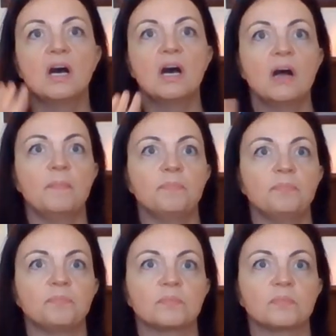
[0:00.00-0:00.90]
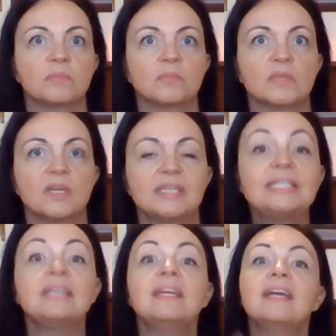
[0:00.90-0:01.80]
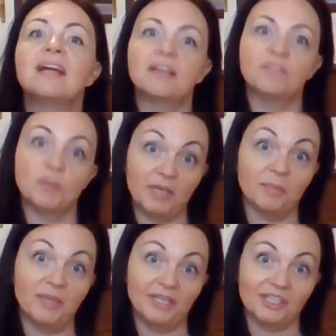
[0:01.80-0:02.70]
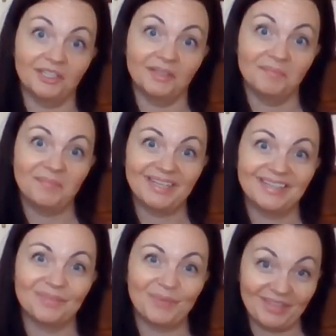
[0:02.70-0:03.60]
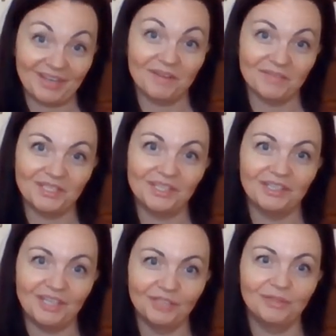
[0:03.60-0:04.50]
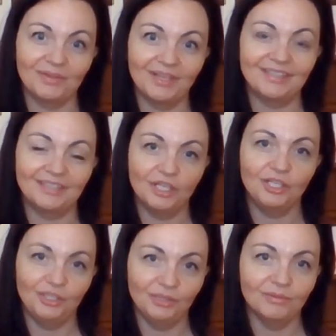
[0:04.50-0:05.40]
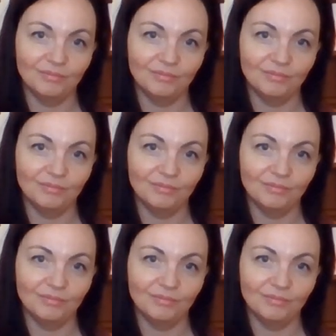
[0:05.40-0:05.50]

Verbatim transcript: um seeing kind of the bigger picture because we had that conversation that you like you,